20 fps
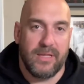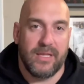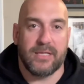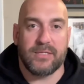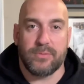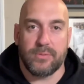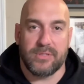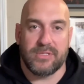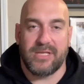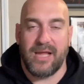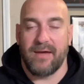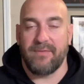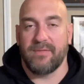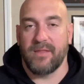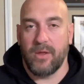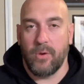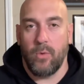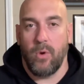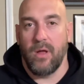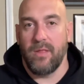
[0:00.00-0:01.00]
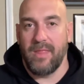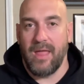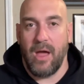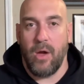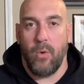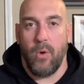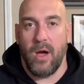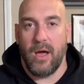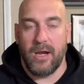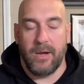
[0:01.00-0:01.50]
This was definitely one that I
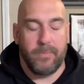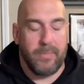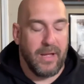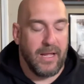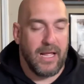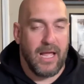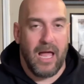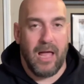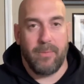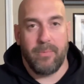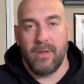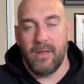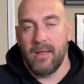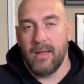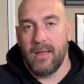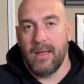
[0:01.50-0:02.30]
wanted to pick up.